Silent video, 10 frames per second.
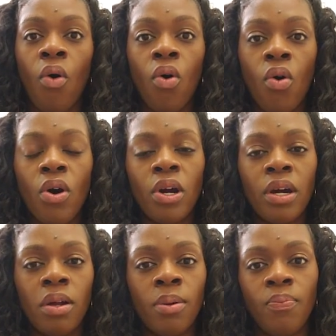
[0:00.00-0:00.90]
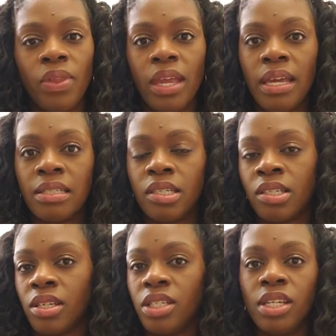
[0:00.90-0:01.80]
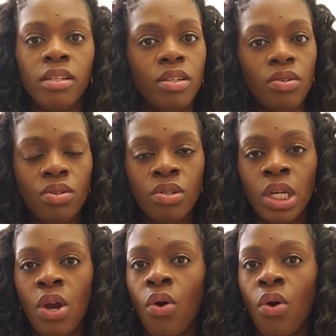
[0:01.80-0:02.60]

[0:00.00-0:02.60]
or is discontinued,